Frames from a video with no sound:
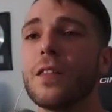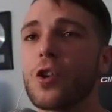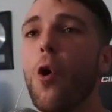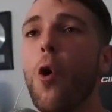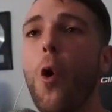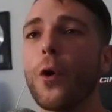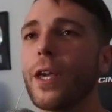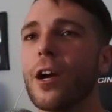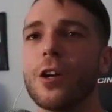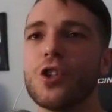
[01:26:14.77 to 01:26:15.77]
whole
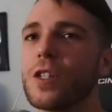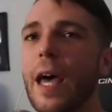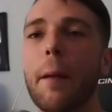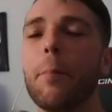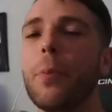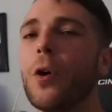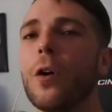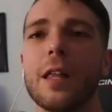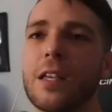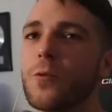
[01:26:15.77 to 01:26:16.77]
year to just like bulk,
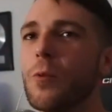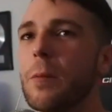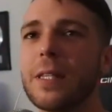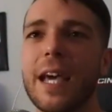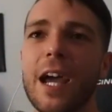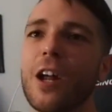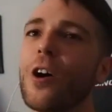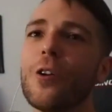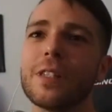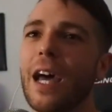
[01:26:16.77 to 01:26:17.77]
like sweet
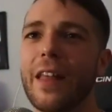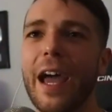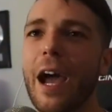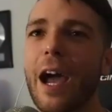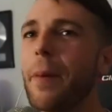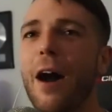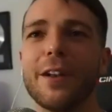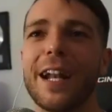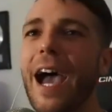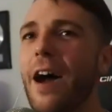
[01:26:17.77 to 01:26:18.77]
potatoes and like 1.5
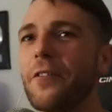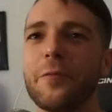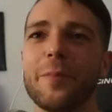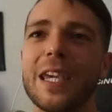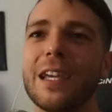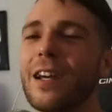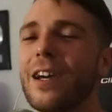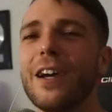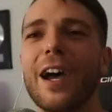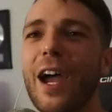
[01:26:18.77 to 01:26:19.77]
pounds of meat
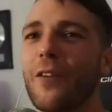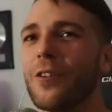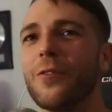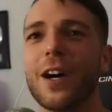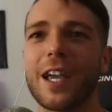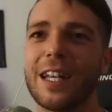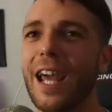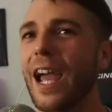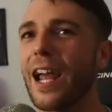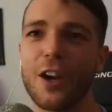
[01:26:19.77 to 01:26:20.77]
every fucking
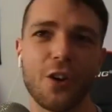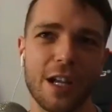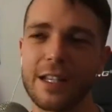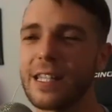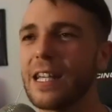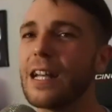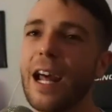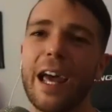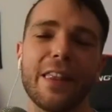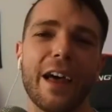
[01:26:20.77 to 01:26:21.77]
day and creatine
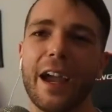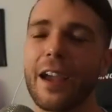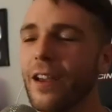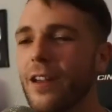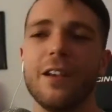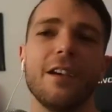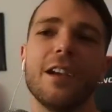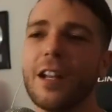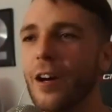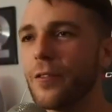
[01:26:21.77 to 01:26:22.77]
and like
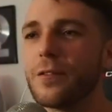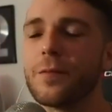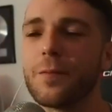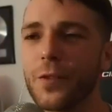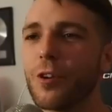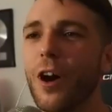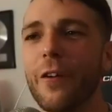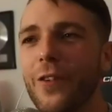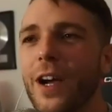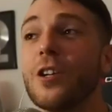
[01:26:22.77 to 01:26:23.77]
you know, doing all the
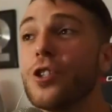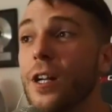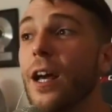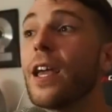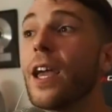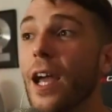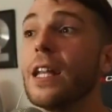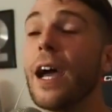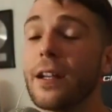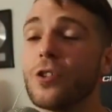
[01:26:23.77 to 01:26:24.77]
fucking shit I can,
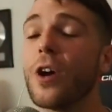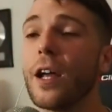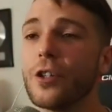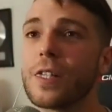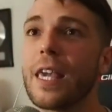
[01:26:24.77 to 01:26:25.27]
to try and just get